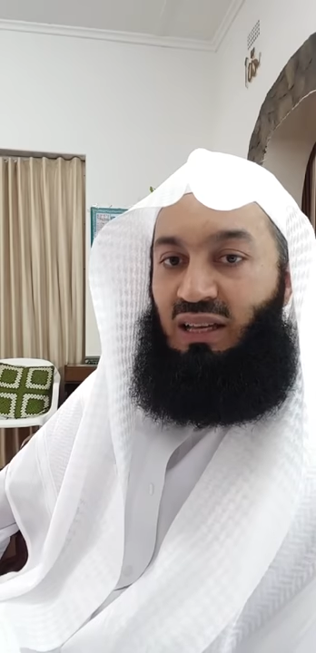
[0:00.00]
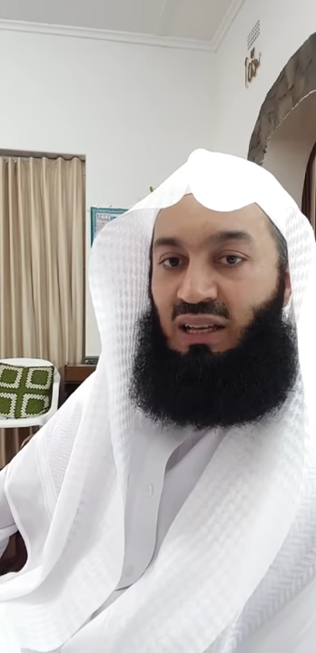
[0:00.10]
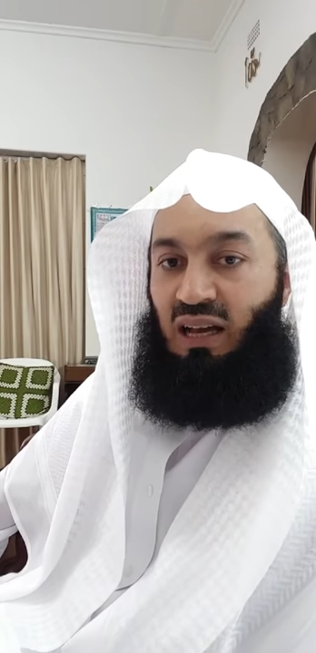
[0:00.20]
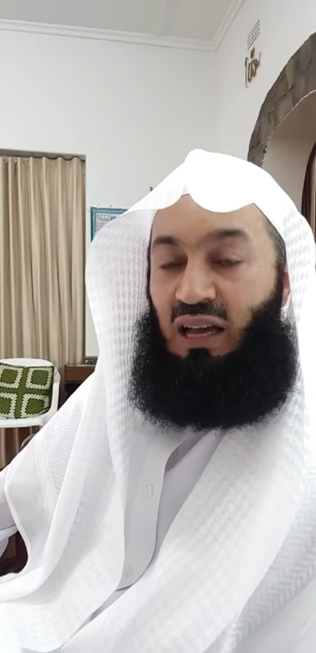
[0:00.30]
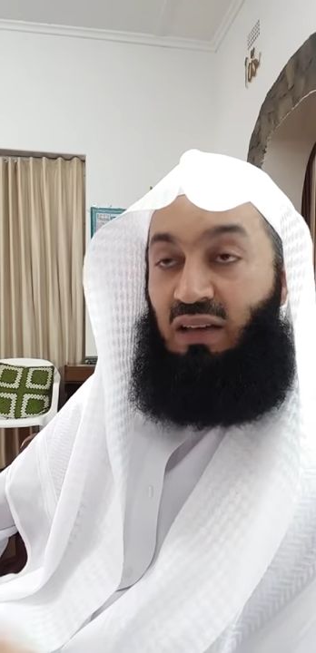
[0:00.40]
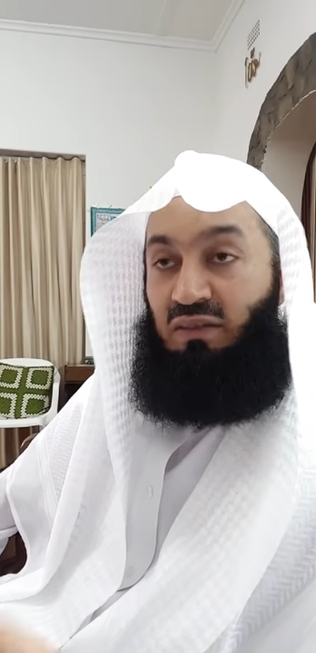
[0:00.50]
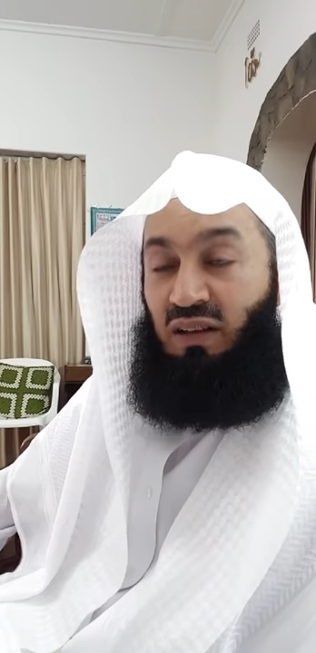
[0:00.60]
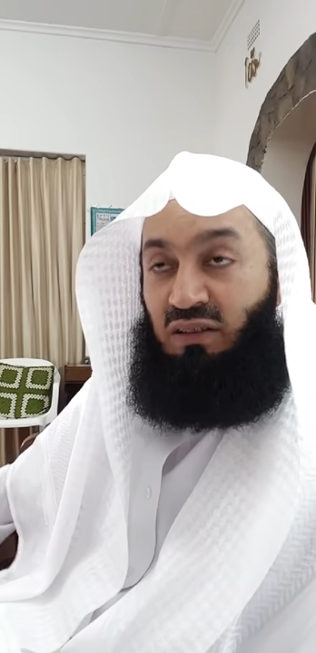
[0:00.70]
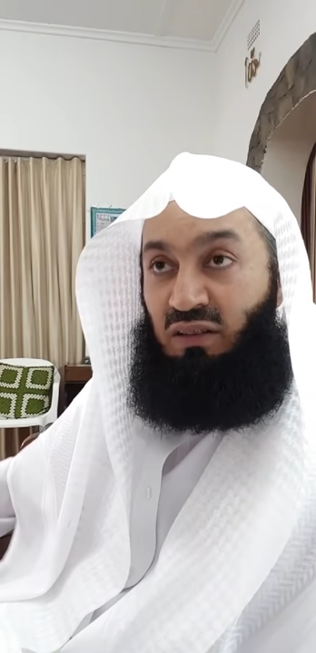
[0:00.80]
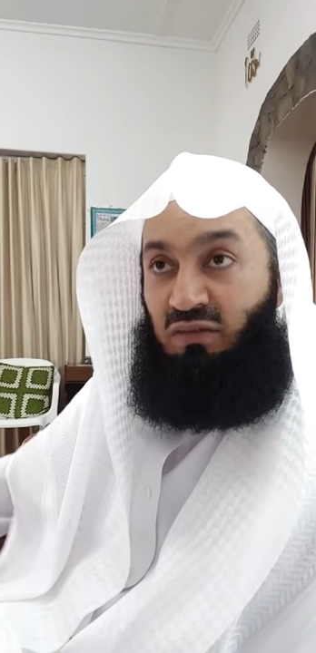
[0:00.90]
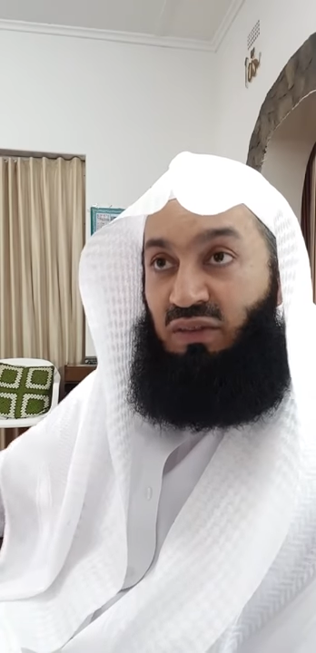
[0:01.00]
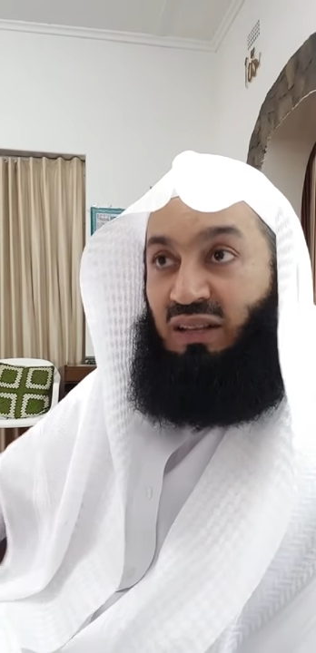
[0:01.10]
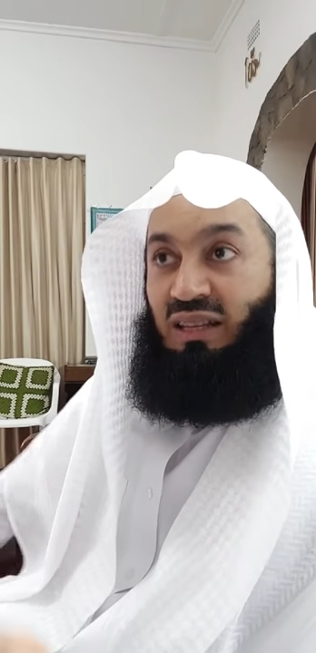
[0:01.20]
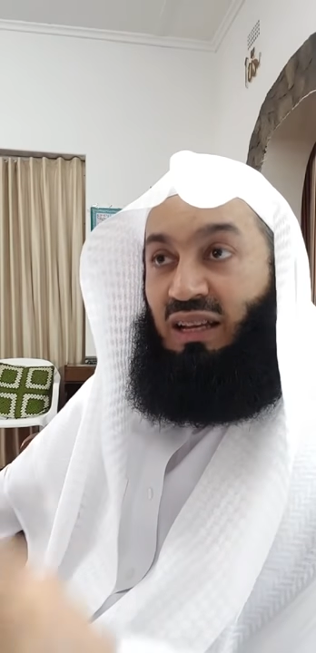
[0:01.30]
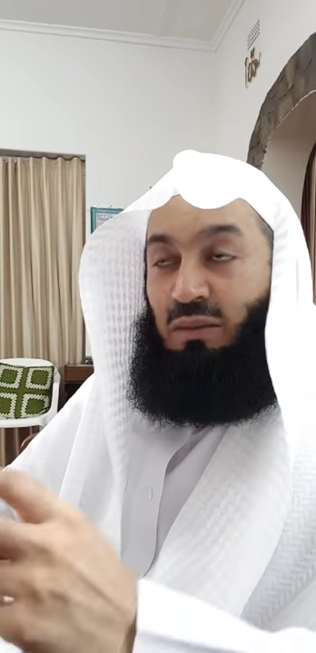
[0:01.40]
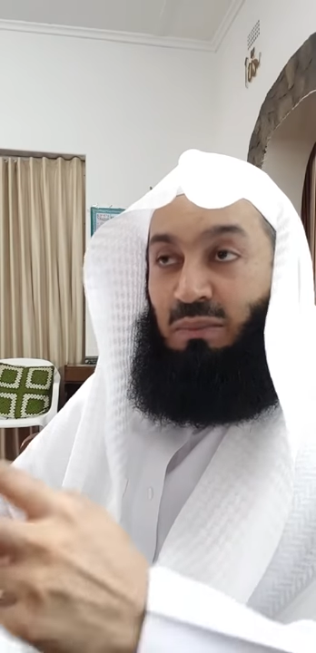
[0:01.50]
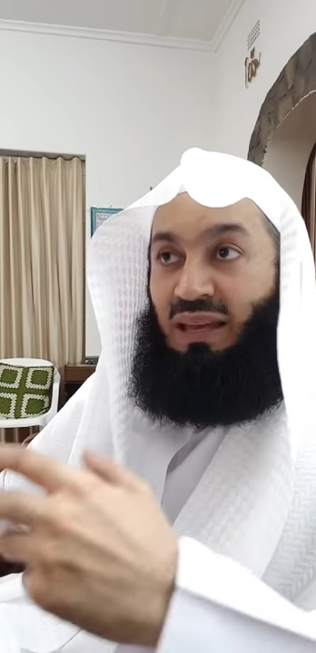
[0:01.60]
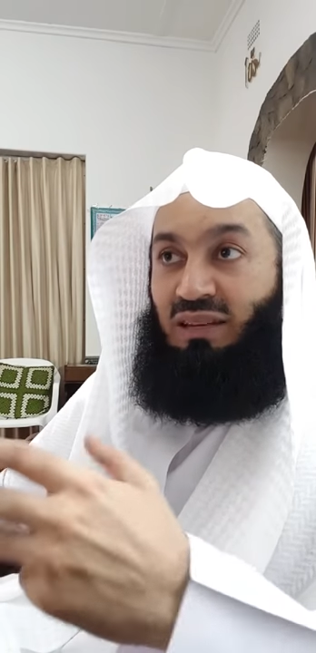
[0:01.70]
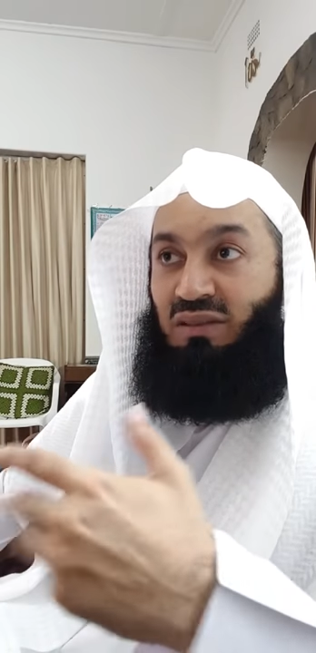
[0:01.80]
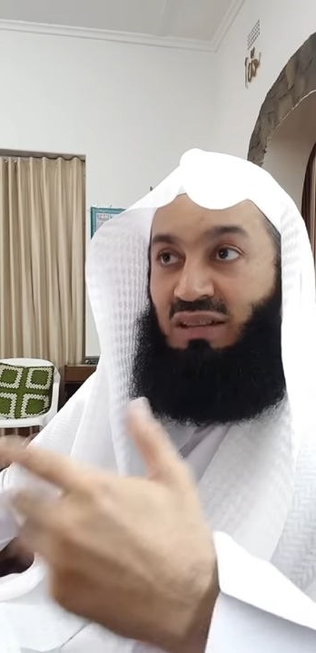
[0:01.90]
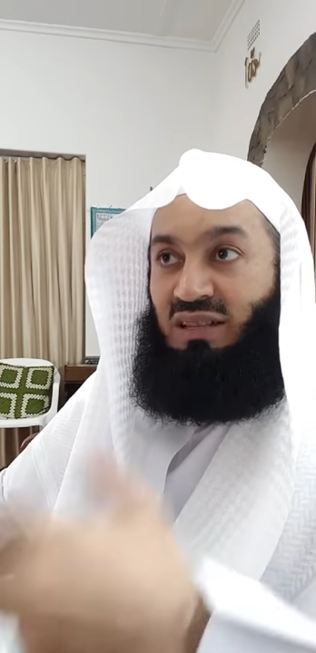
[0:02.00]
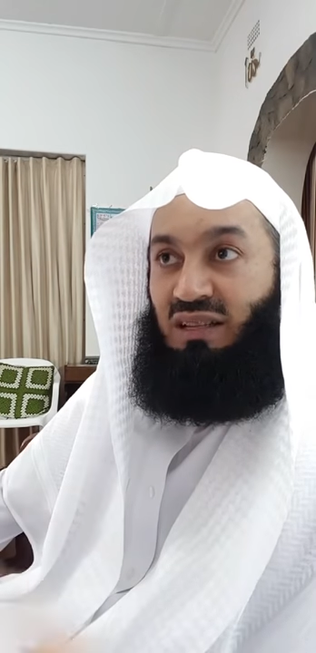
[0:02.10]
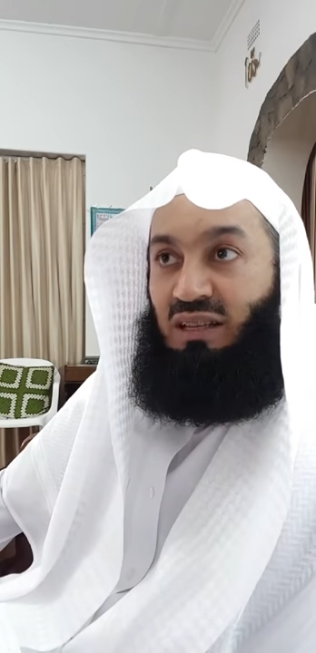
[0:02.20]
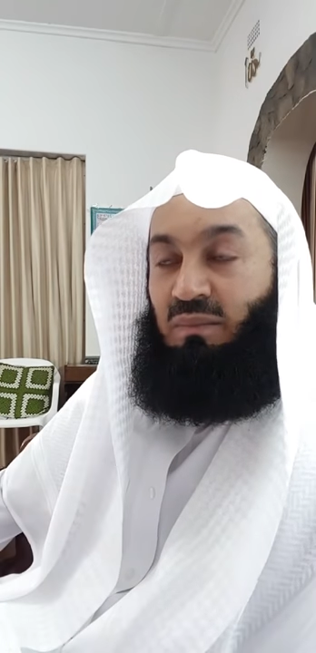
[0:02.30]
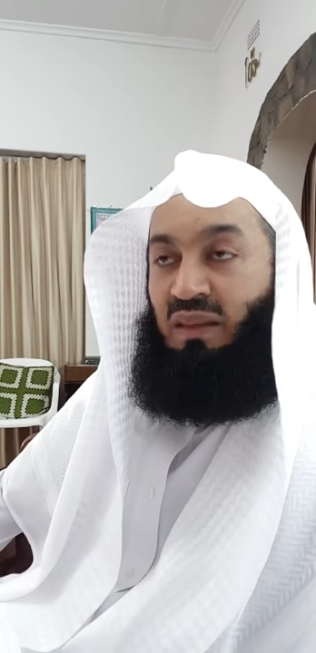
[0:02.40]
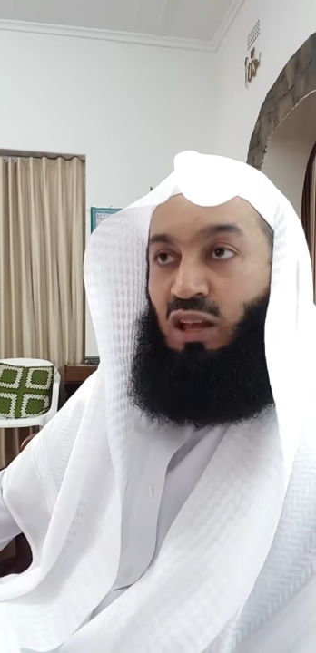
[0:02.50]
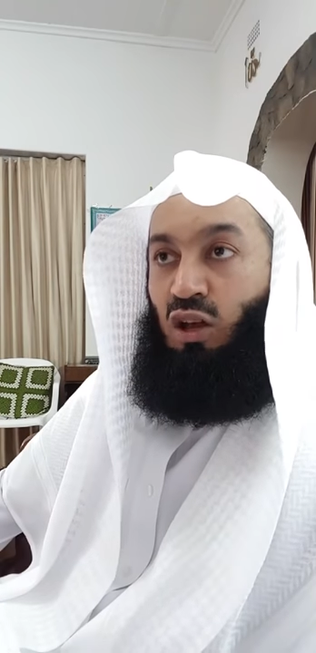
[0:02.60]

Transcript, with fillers: I have a friend that I made recently